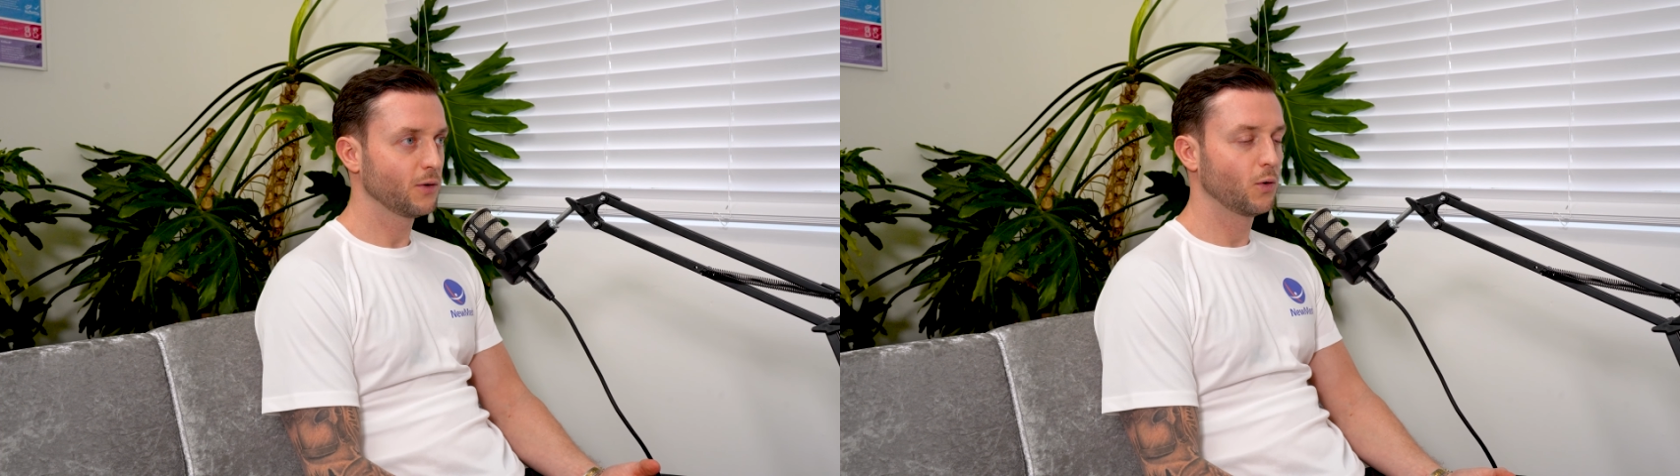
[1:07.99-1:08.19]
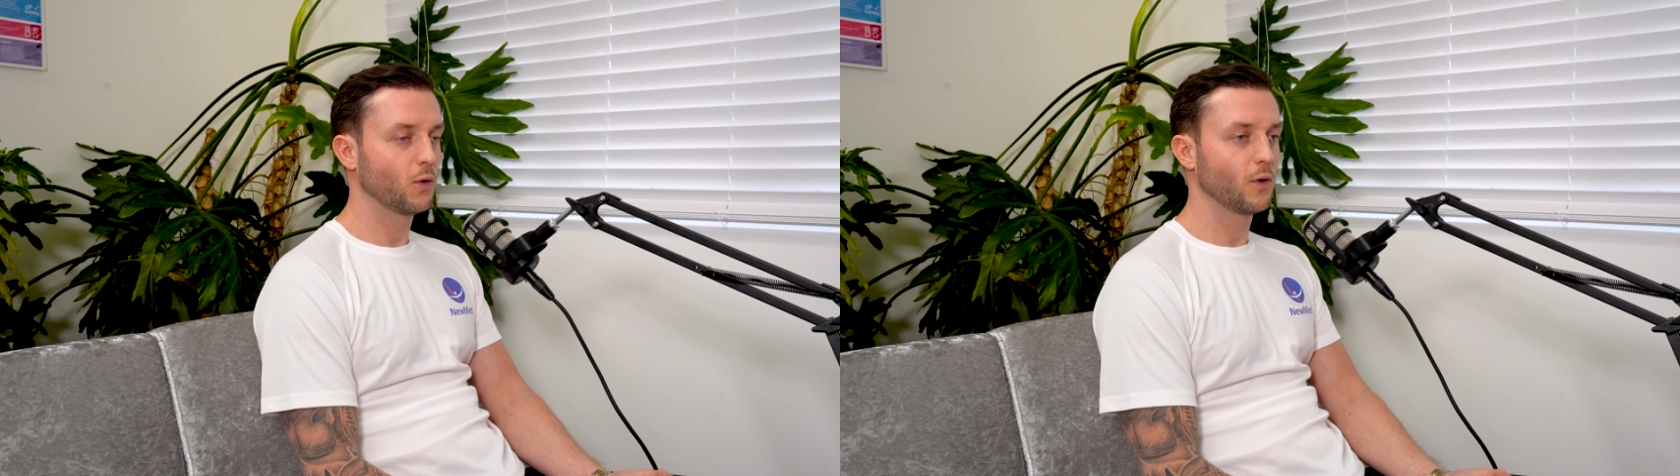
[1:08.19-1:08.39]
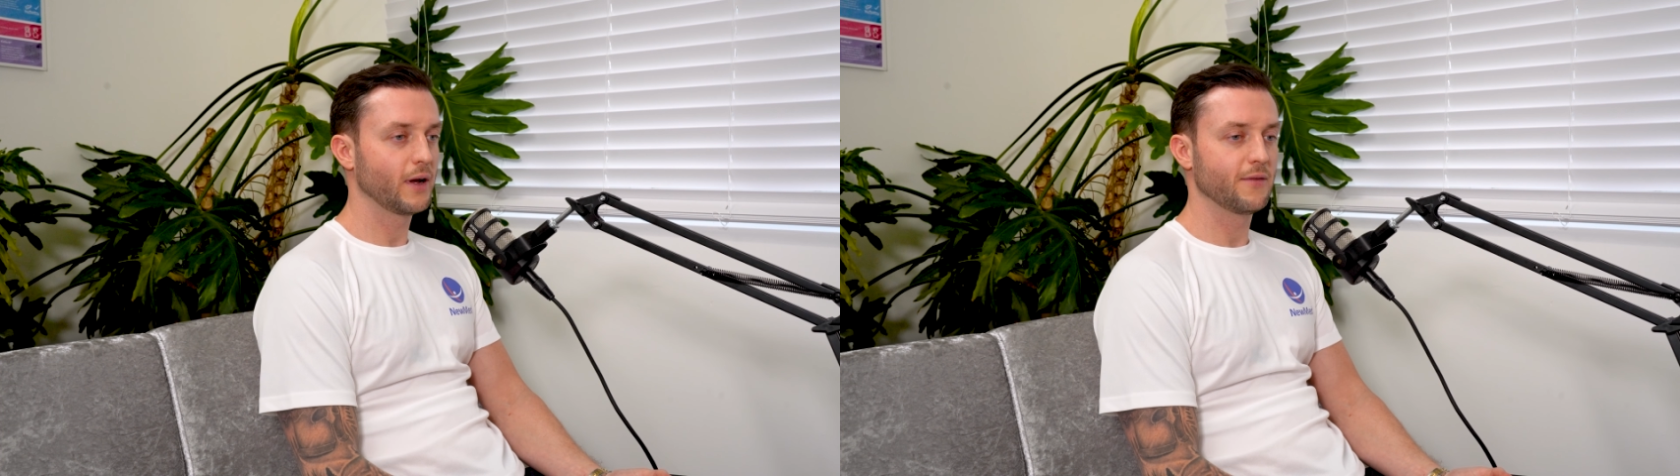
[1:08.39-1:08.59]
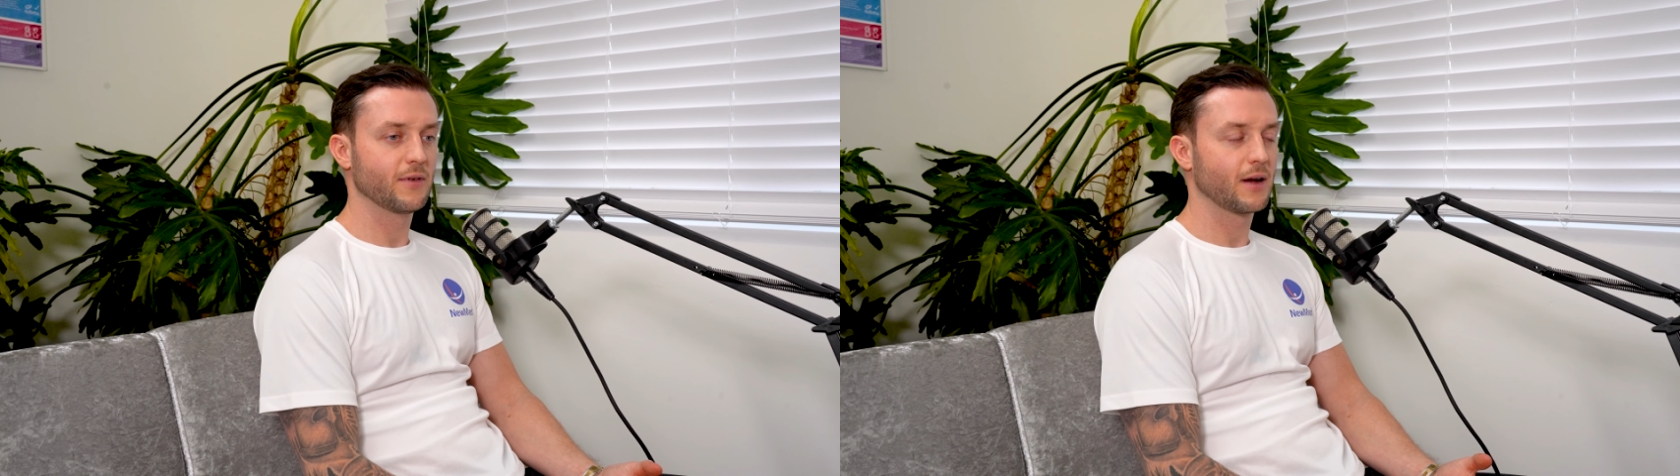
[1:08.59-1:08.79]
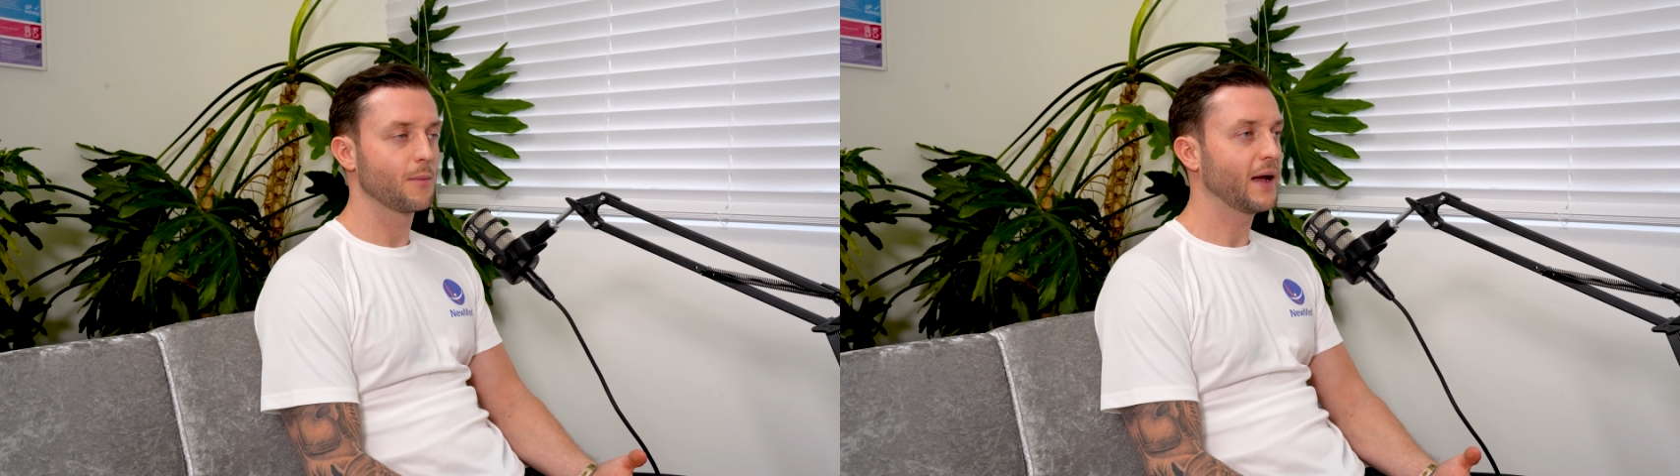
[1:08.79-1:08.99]
or even
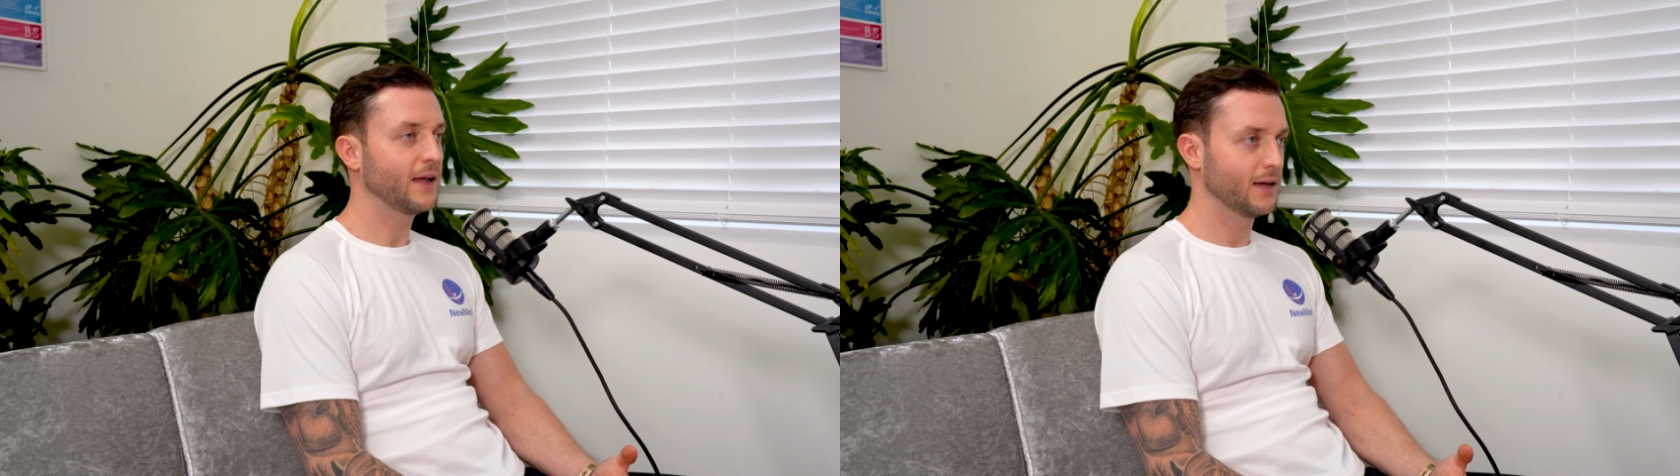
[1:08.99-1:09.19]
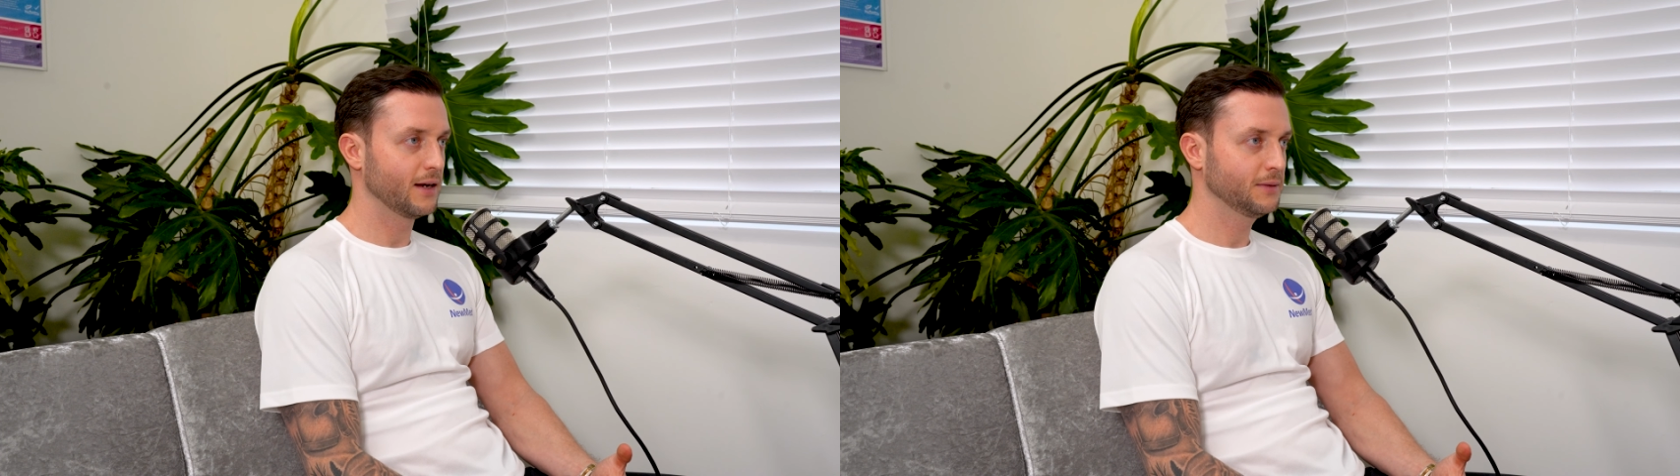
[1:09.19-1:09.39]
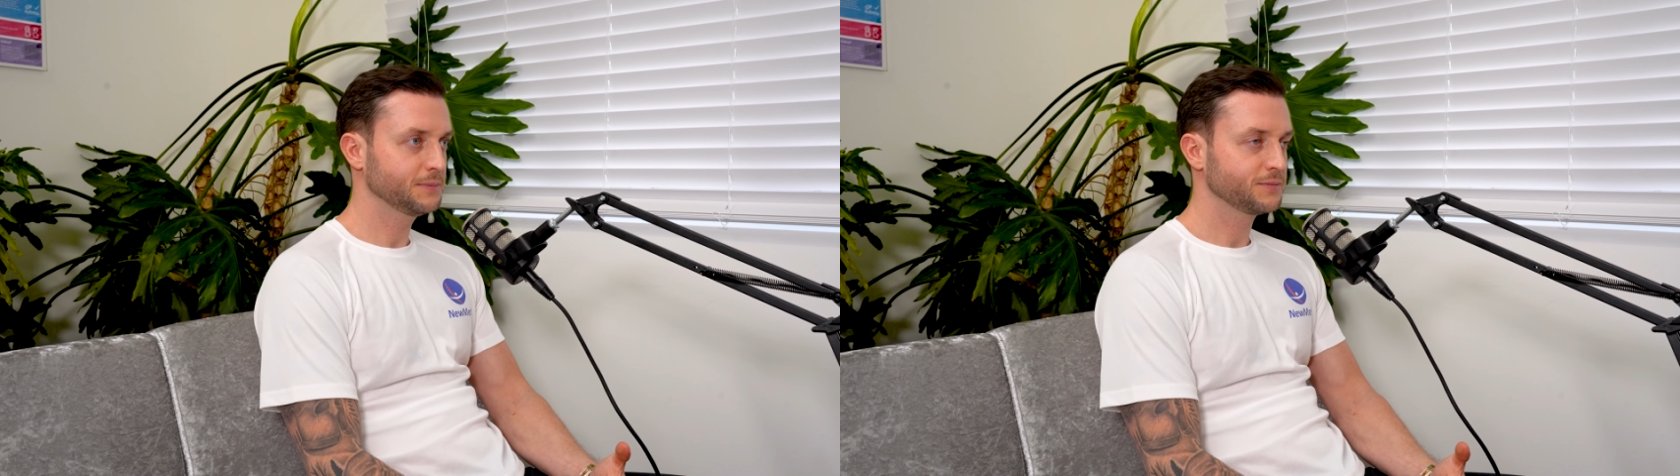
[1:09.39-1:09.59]
like a painkiller,